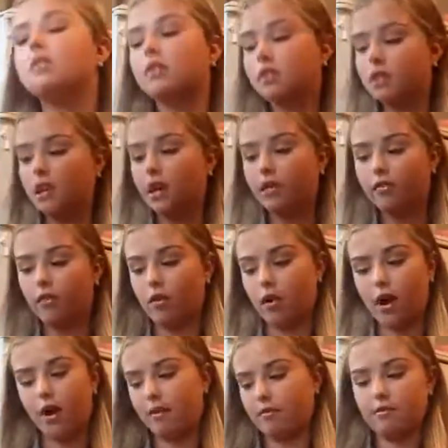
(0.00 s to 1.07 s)
to die for.
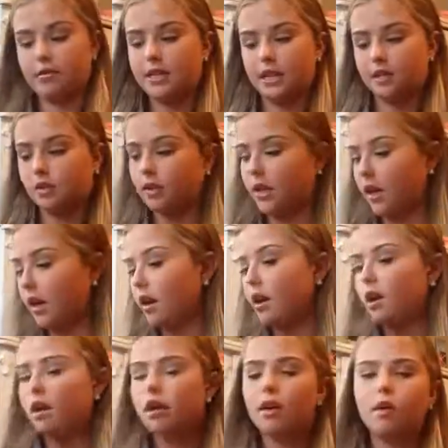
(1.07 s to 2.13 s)
I am obsessed with it.
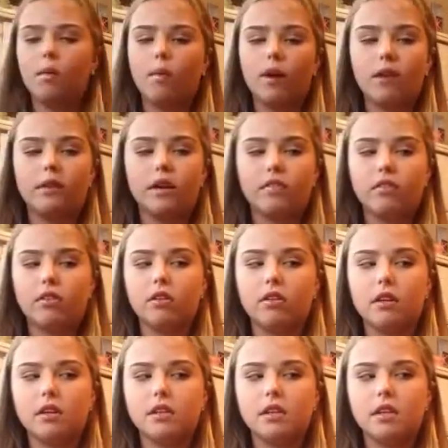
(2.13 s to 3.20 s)
Wow, I never
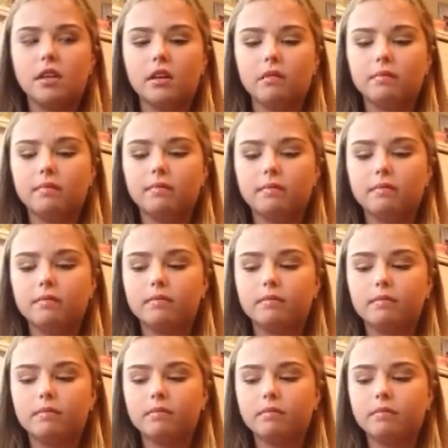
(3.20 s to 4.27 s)
thought I'd say
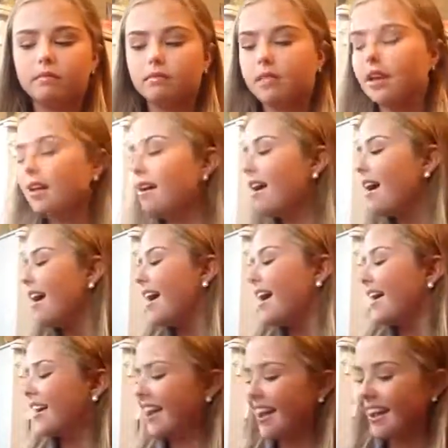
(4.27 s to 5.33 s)
that.
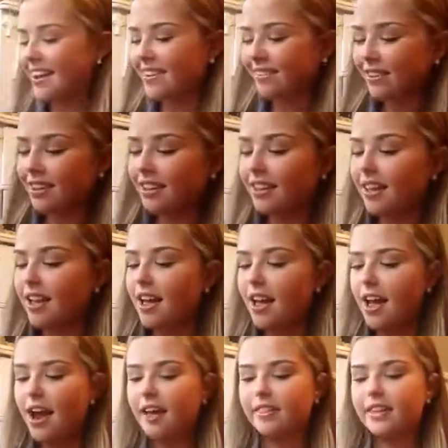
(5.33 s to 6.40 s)
Okay, well,
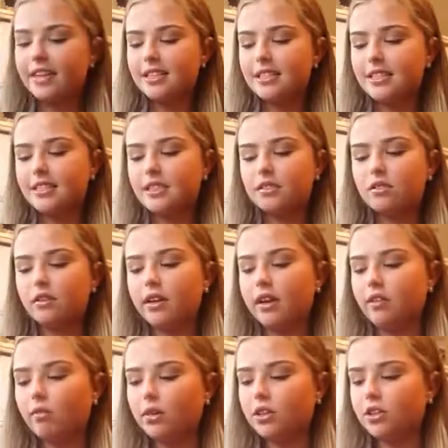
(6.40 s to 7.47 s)
this doesn't
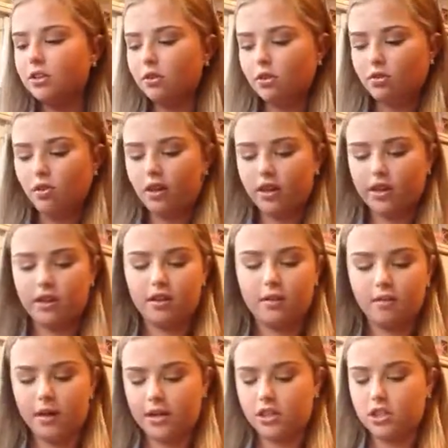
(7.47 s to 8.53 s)
really have much to do with fall
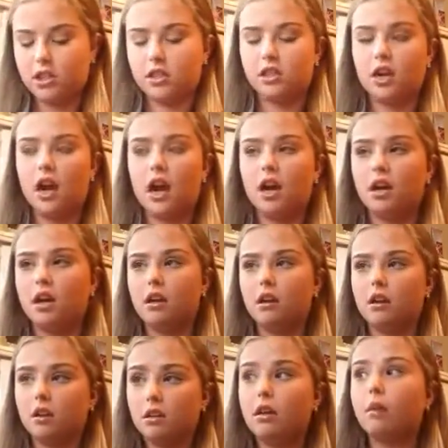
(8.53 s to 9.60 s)
either, but I just got
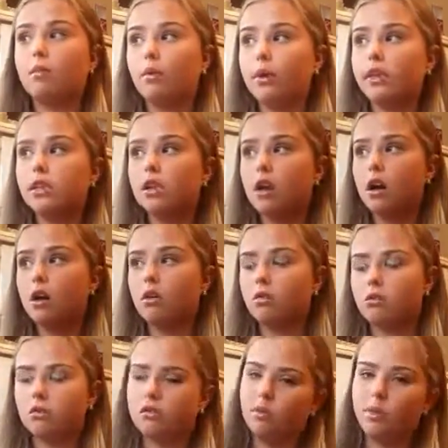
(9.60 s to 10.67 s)
it a couple weeks
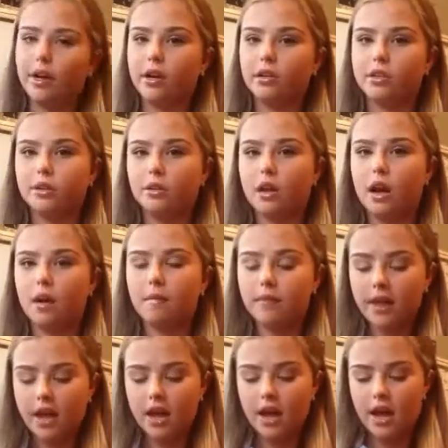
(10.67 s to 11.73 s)
ago, a week or two ago,
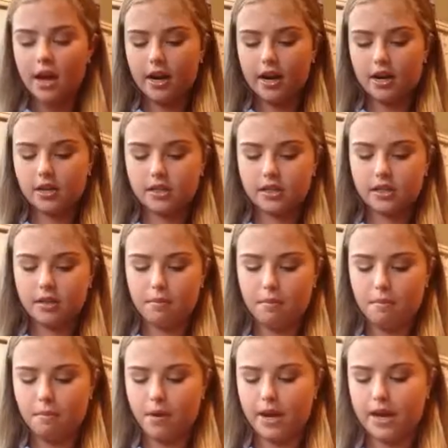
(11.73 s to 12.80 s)
and it is the
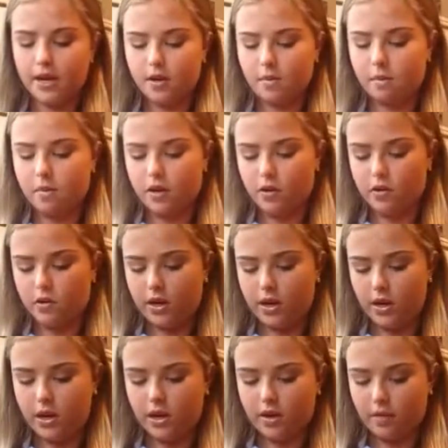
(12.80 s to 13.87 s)
Bite
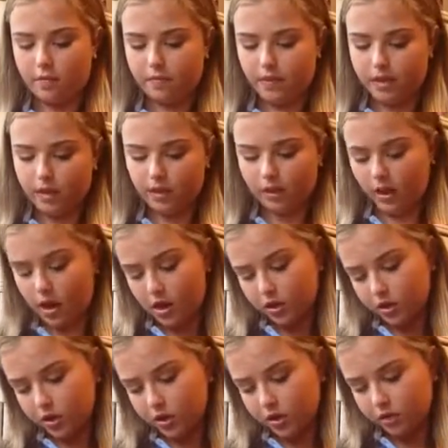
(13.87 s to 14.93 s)
Beauty
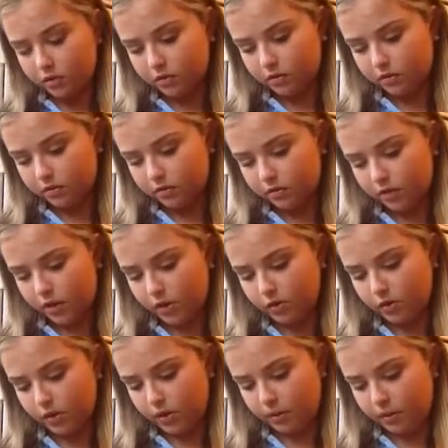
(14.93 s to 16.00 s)
Lush
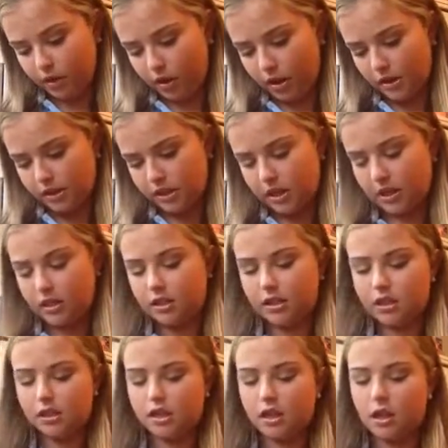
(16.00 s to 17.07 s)
Fruit Lip Gloss, and
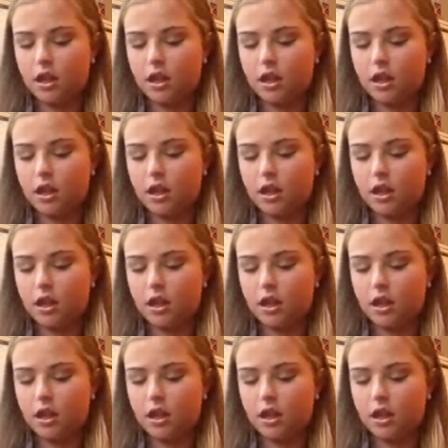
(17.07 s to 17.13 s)
this is in